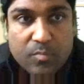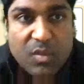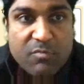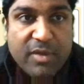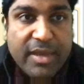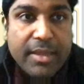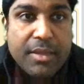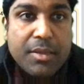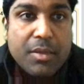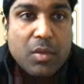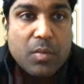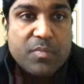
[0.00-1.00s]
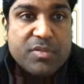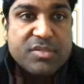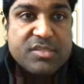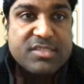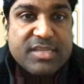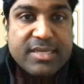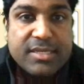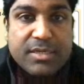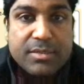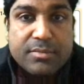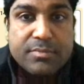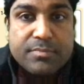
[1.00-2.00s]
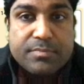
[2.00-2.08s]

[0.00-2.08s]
Why? Because it's said here.